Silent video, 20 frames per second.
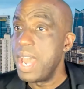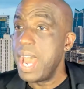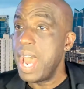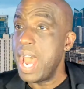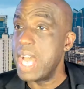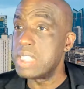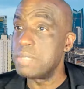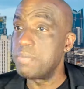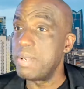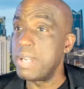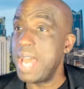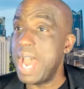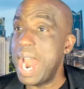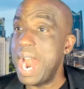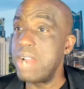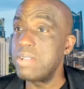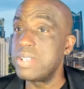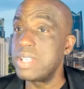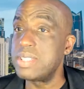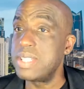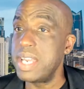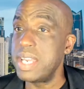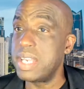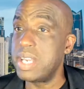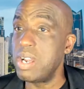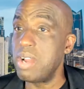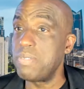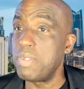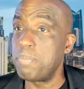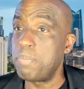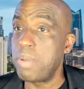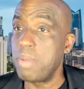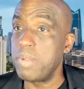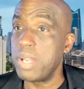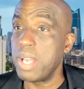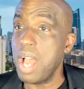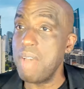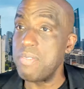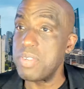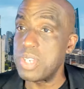has been hired to take care of the public
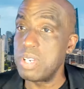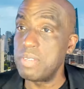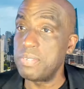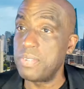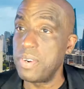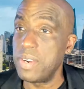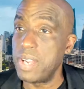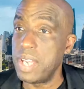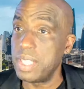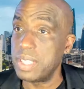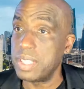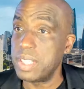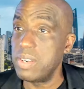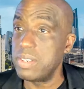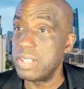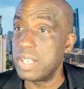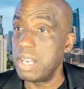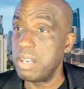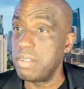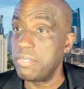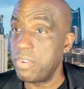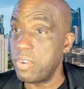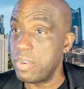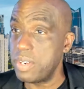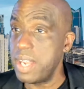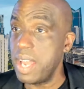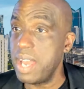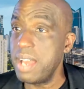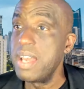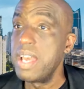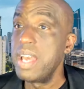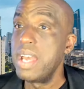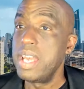option for healthcare in California.